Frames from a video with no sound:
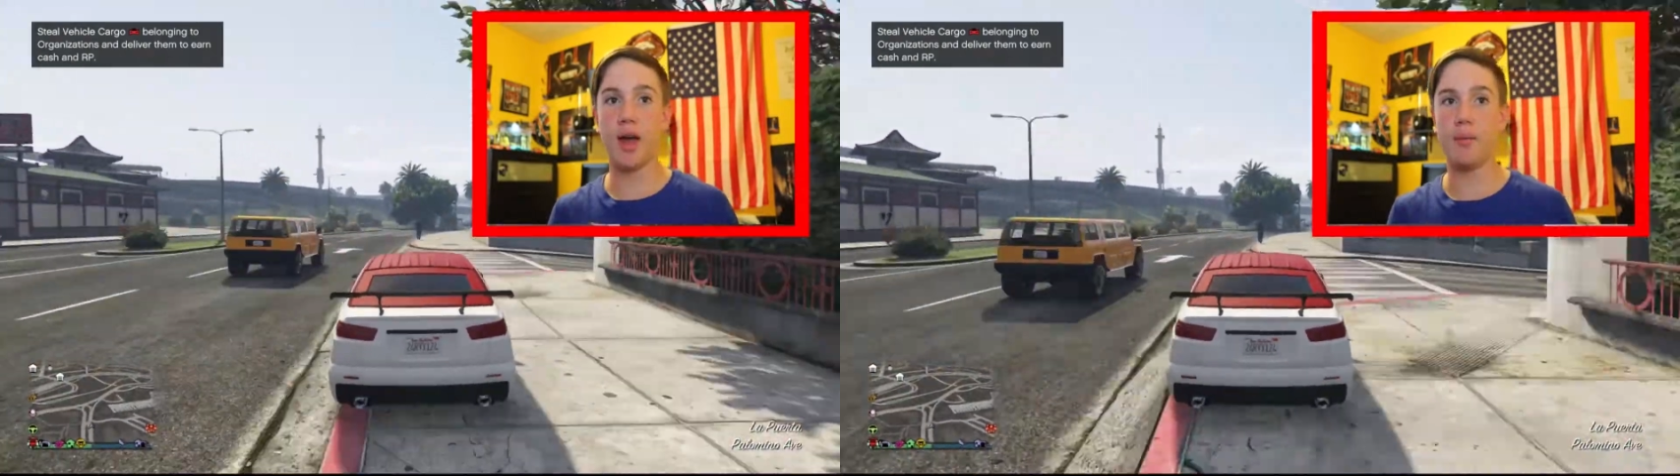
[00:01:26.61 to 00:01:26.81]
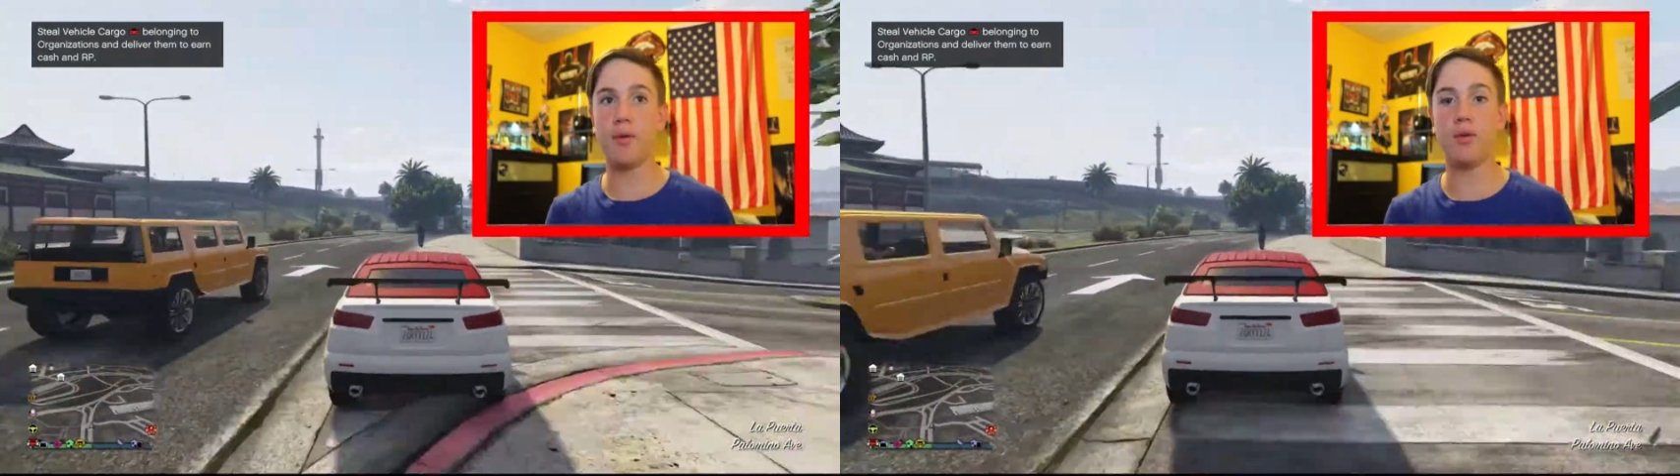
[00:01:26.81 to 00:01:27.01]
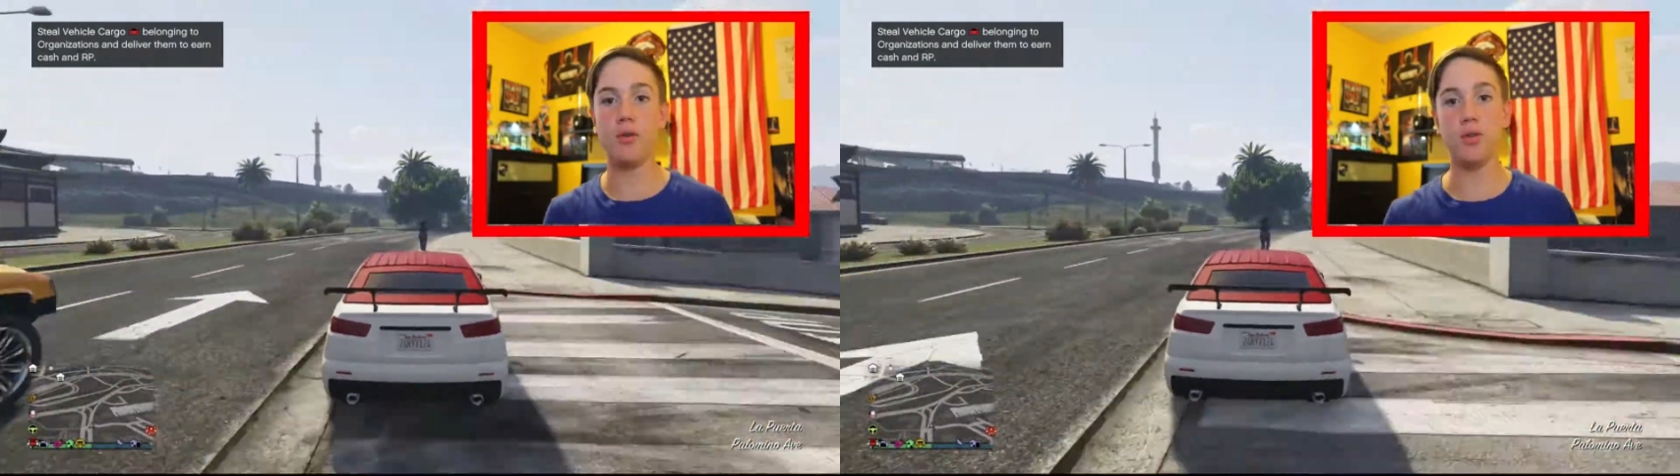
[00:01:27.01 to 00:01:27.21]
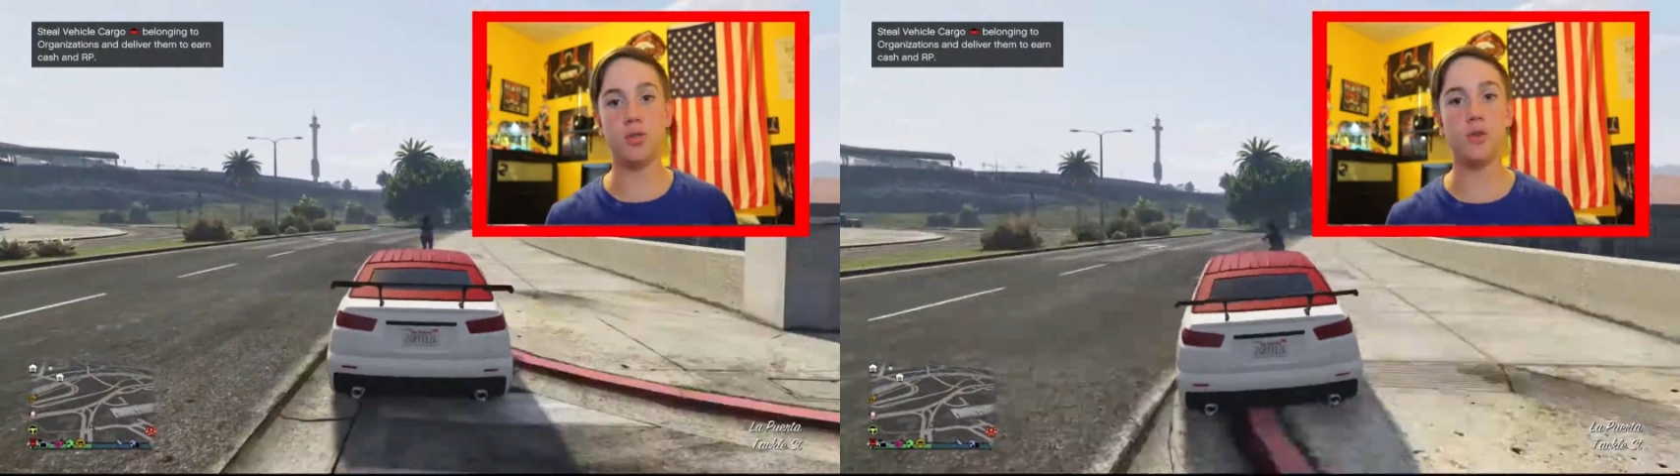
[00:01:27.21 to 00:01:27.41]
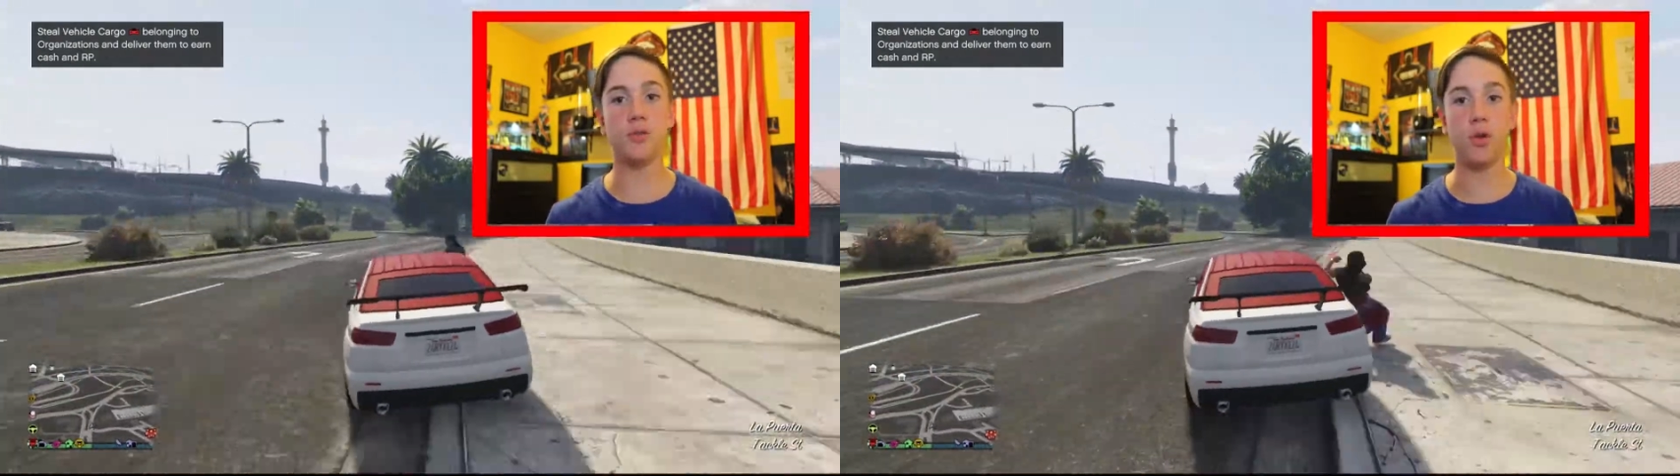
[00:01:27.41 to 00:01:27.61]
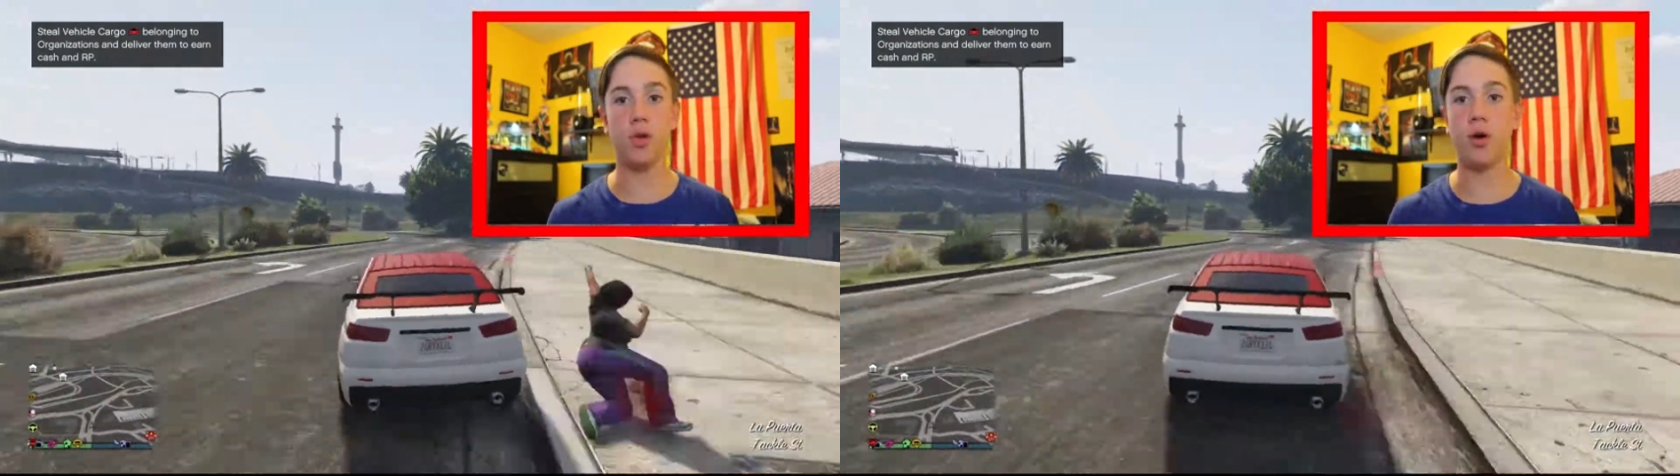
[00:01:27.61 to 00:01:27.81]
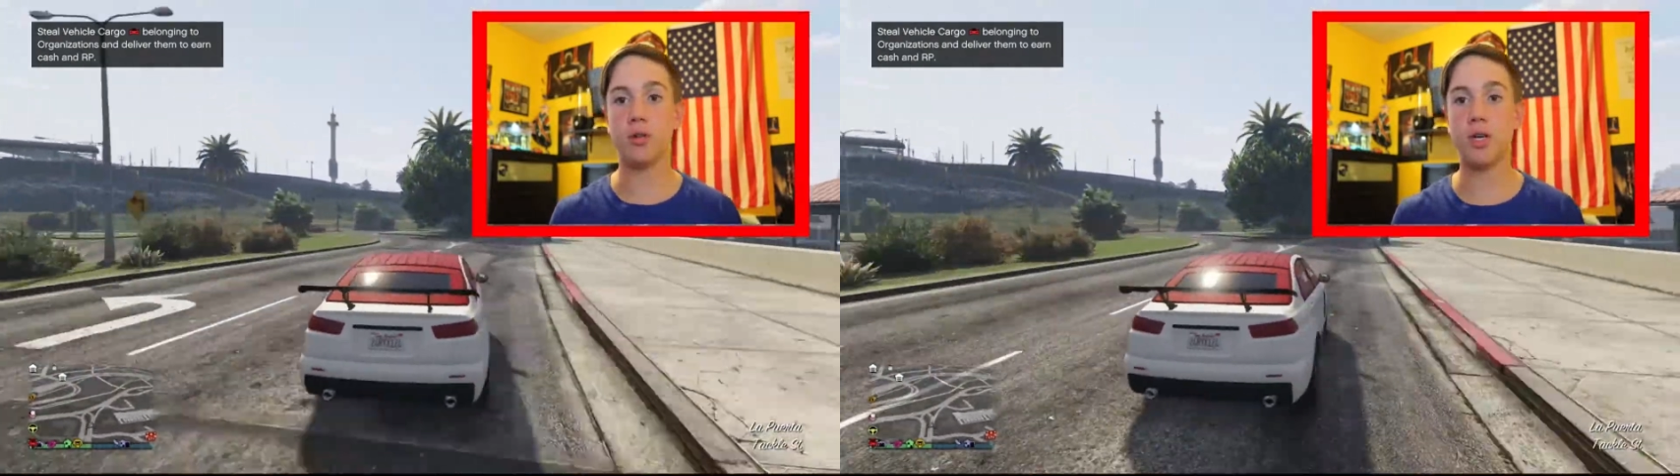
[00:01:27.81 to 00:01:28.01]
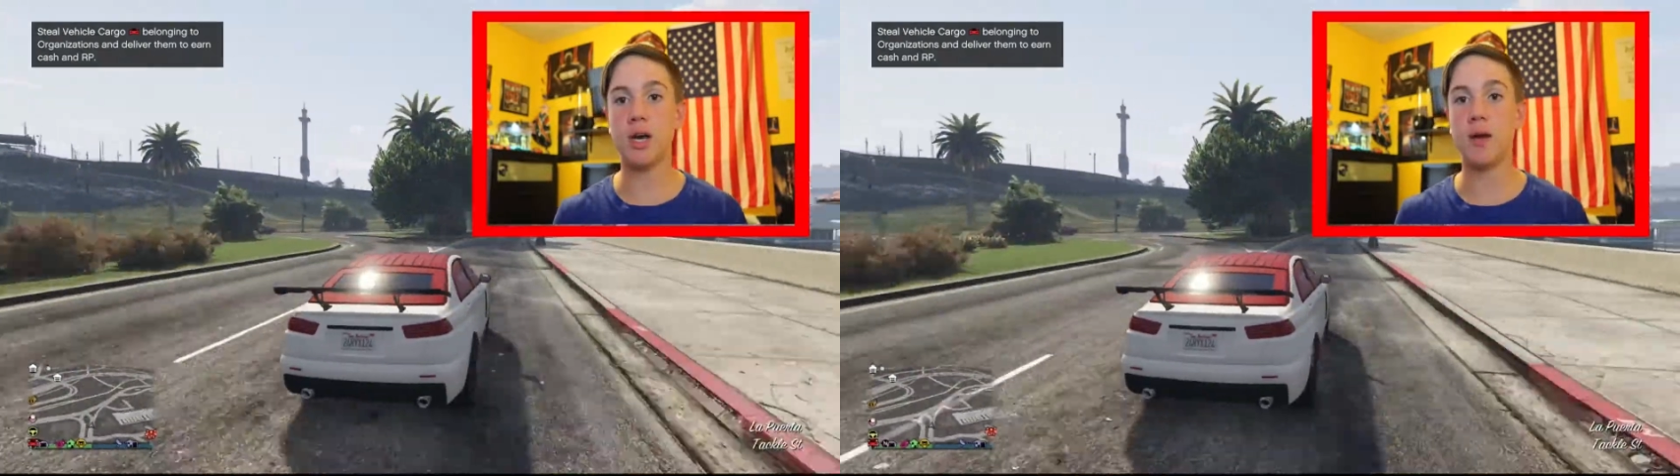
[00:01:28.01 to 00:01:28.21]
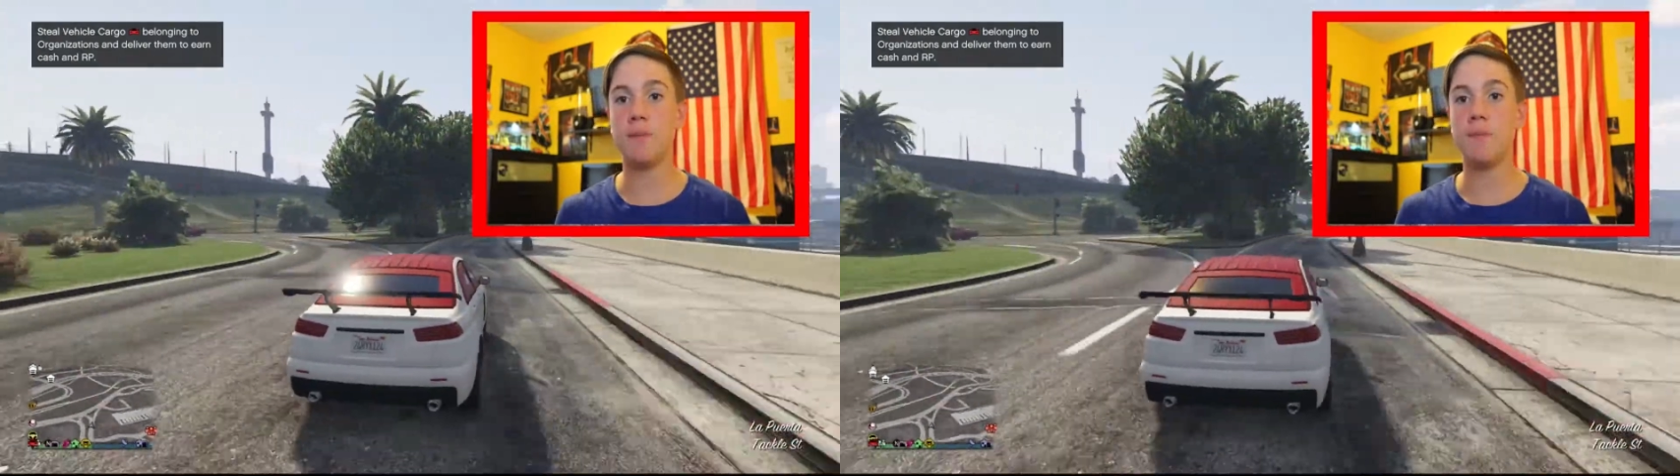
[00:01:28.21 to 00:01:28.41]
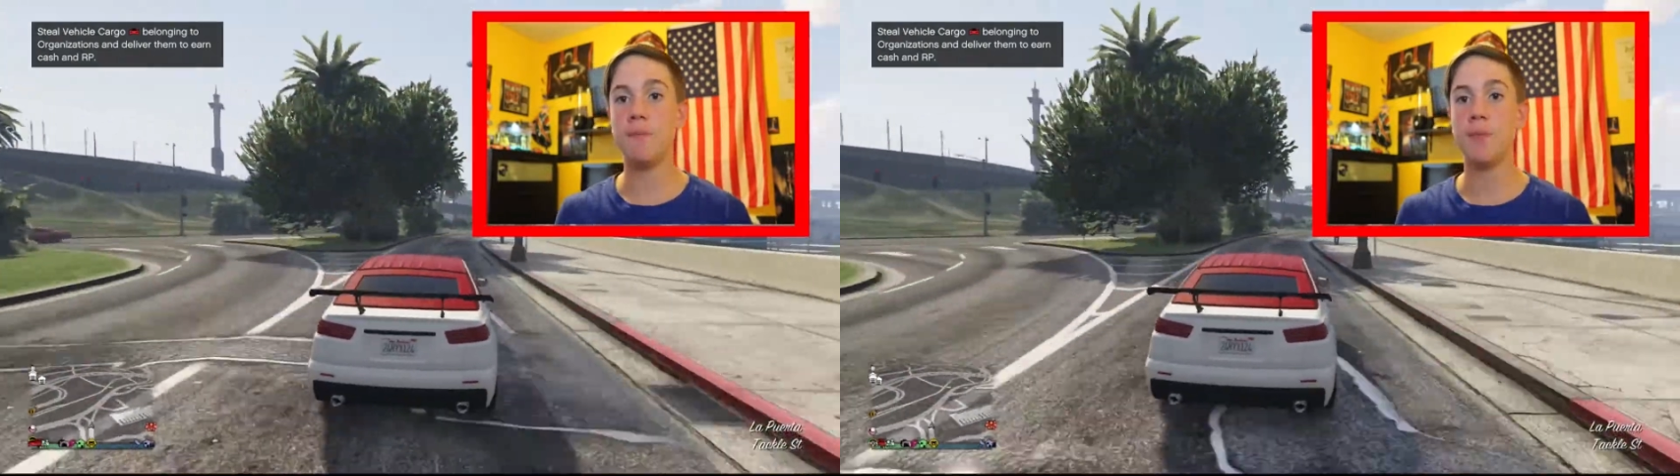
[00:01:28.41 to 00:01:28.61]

I've been on YouTube for a long time,